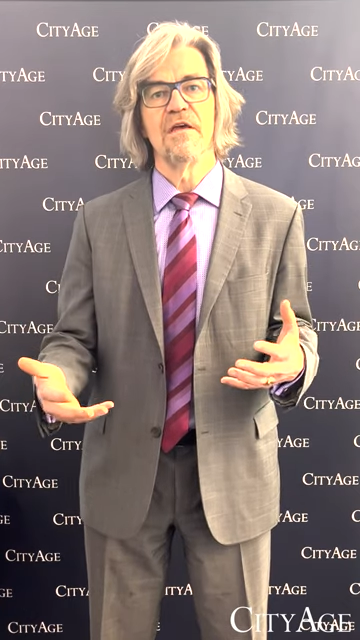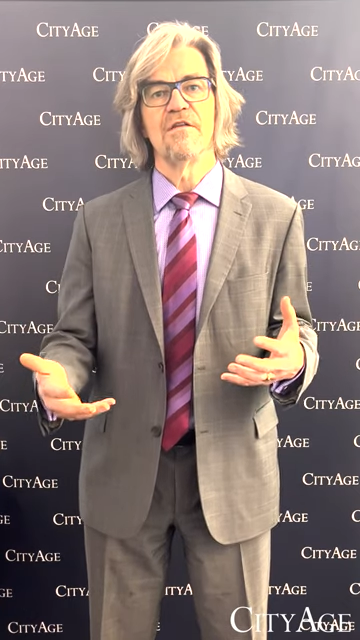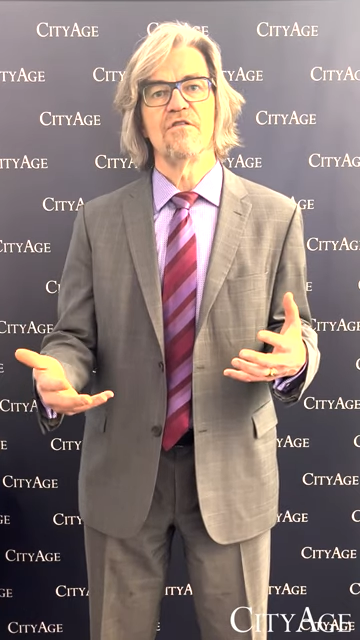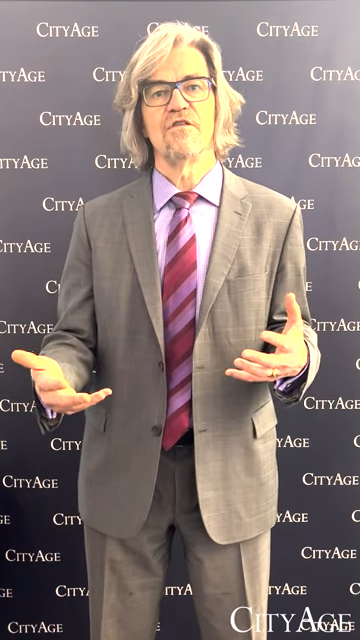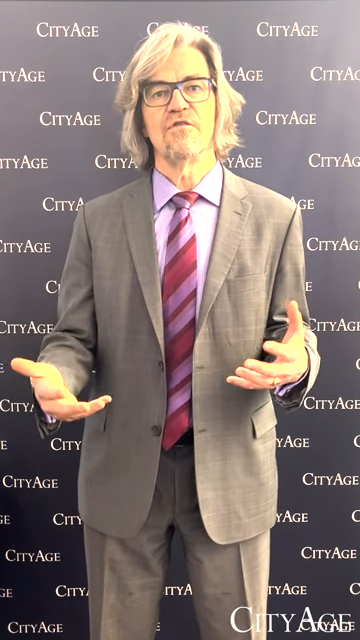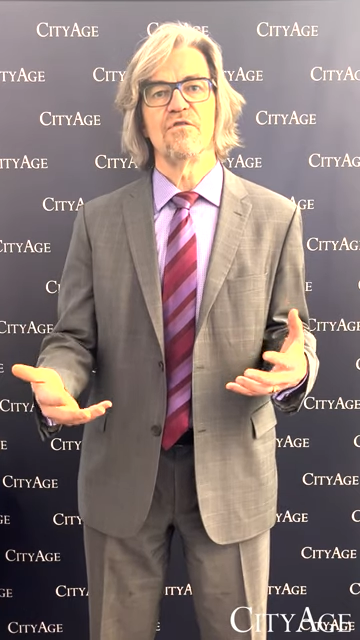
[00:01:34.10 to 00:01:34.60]

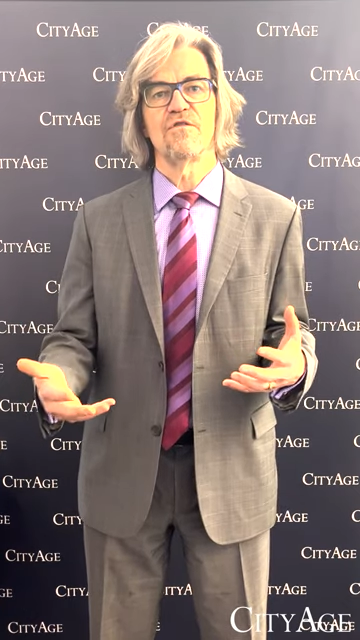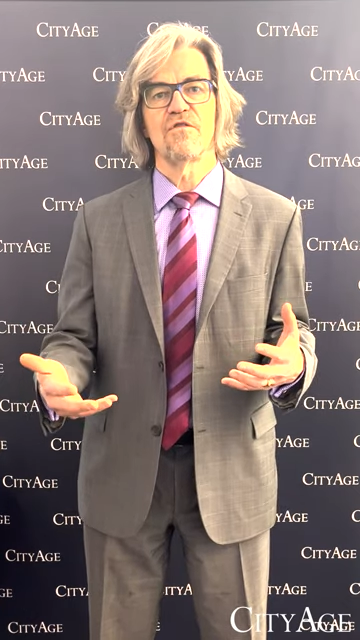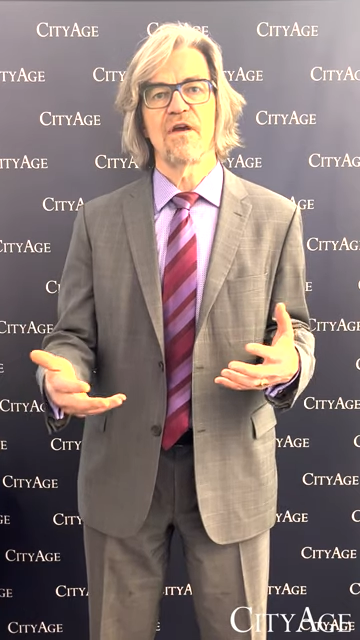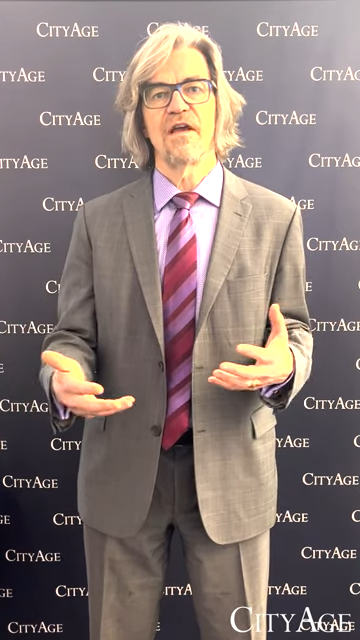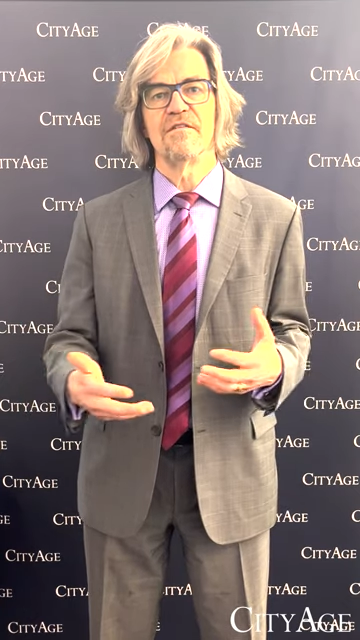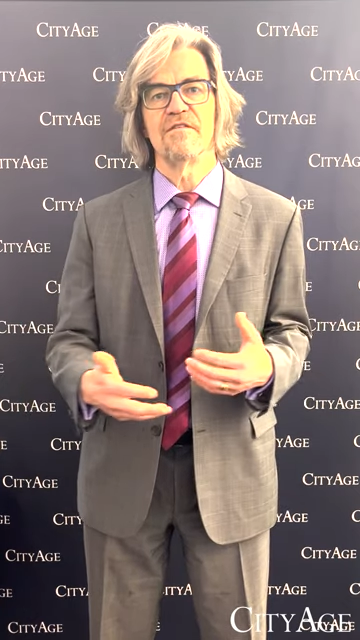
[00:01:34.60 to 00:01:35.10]
to use
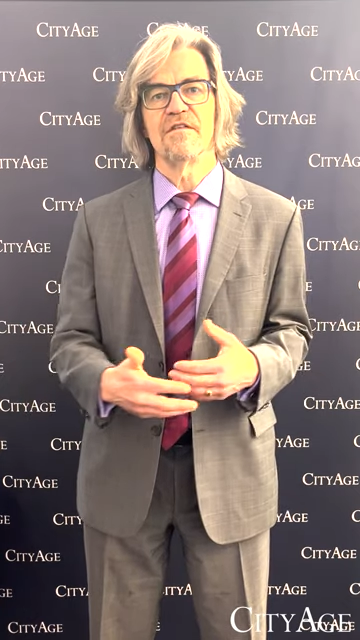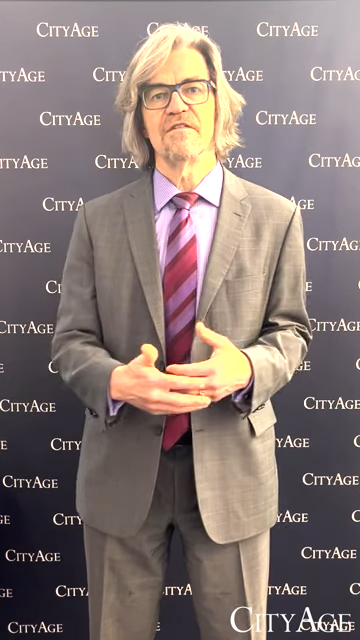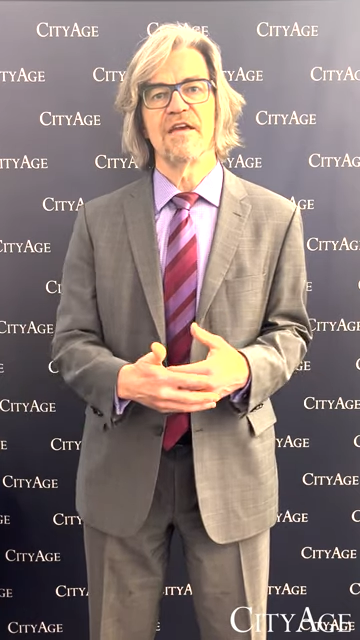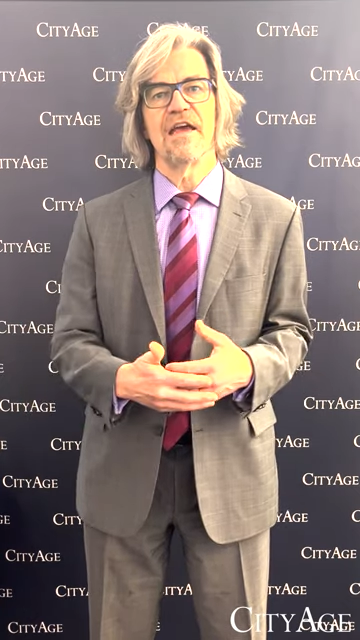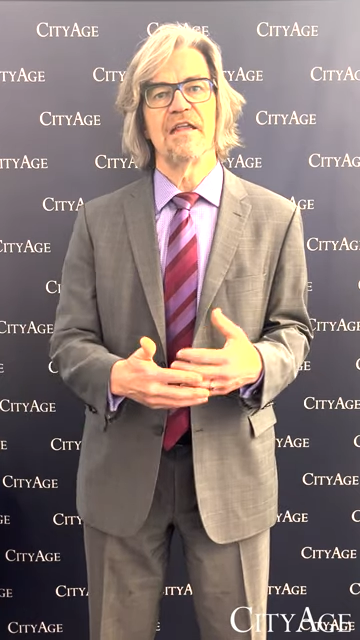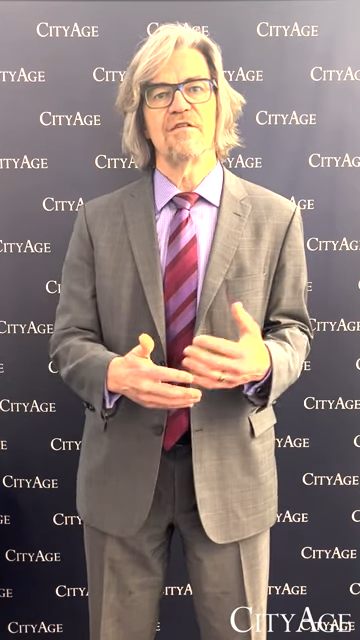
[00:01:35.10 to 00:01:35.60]
transit
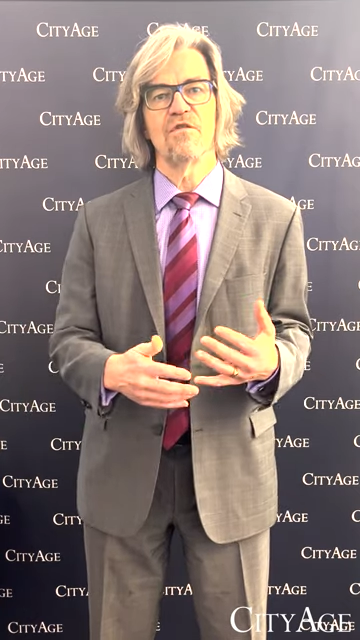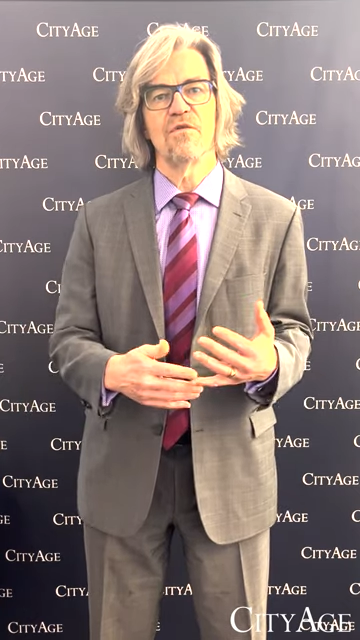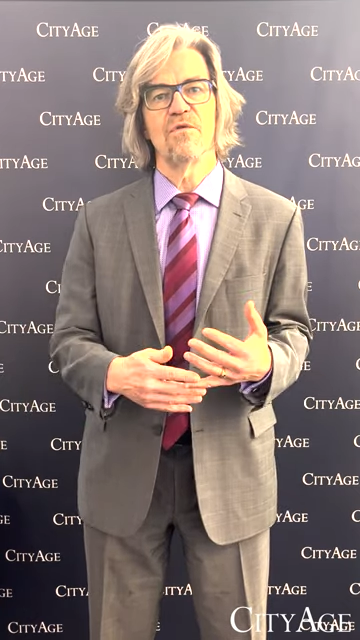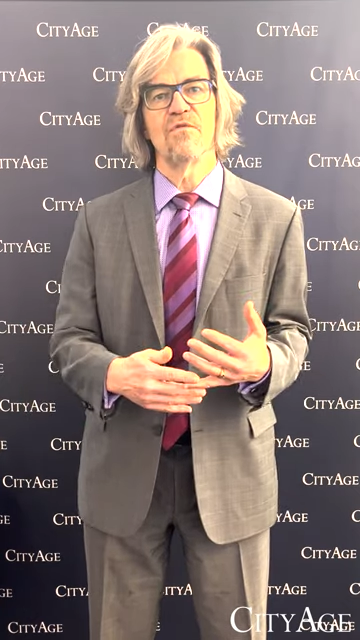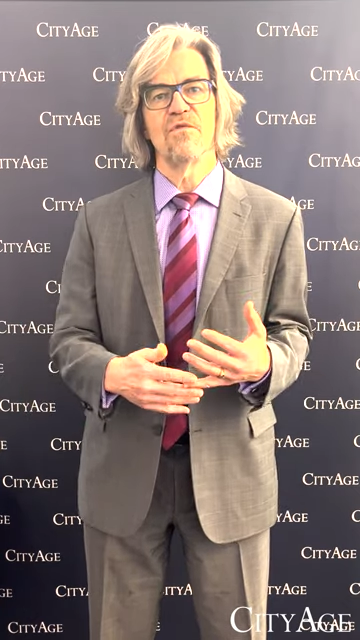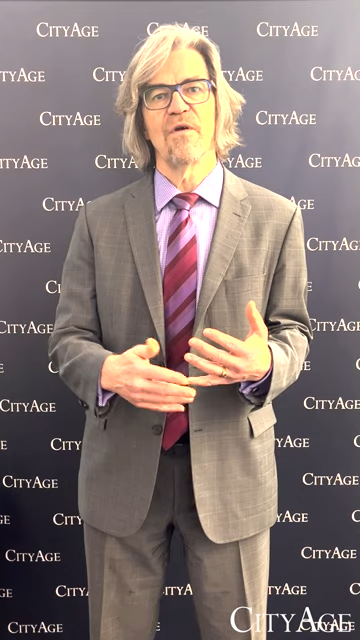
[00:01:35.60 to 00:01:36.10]
to get
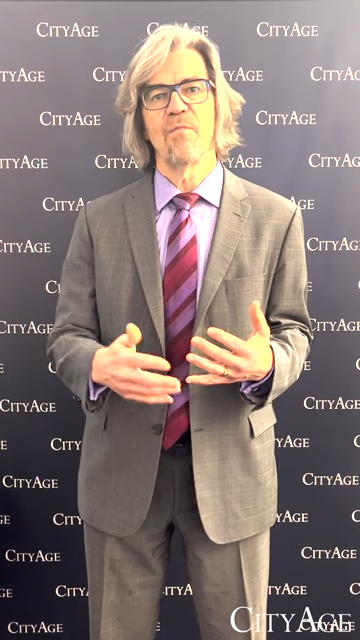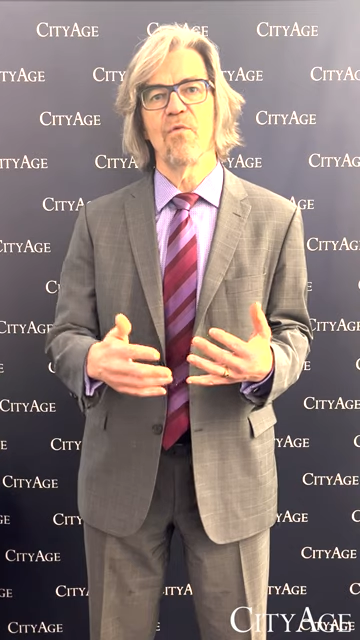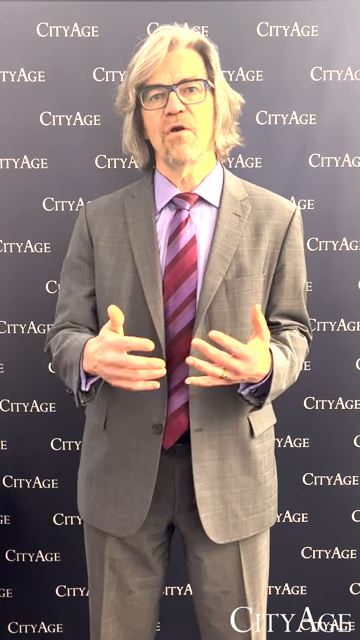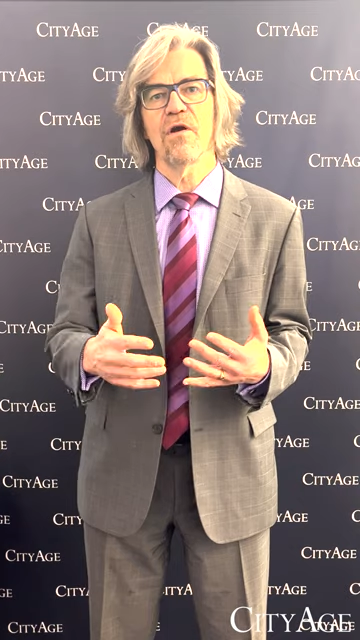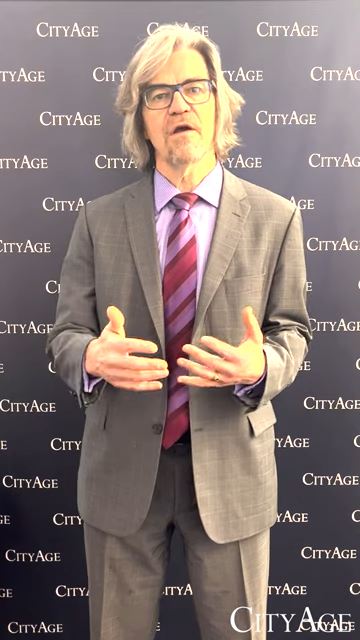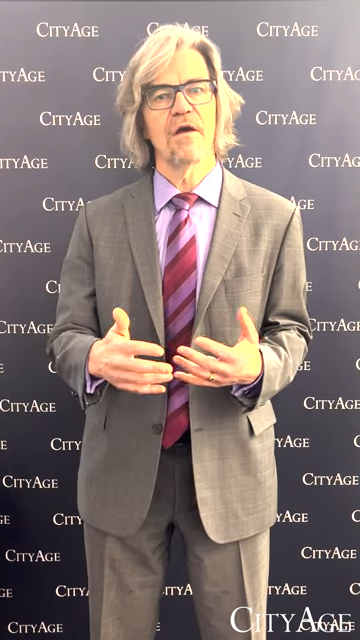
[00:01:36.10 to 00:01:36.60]
to and from
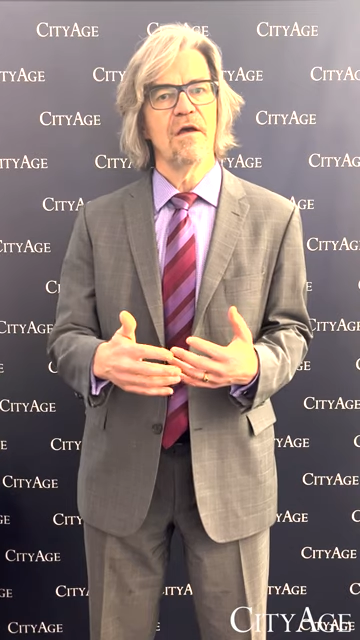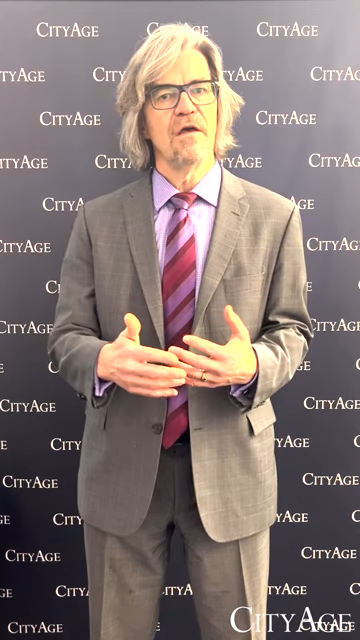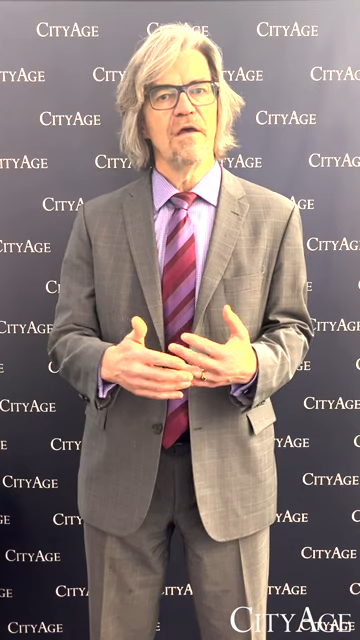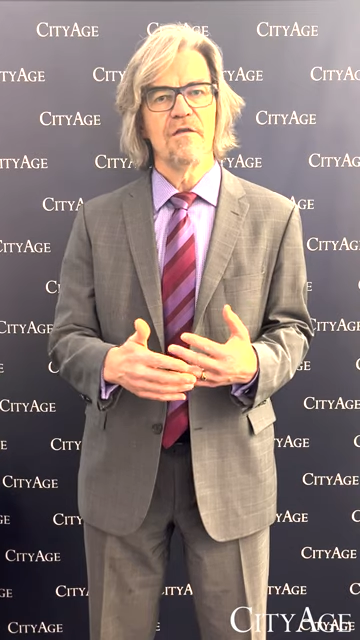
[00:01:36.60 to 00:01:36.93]
work,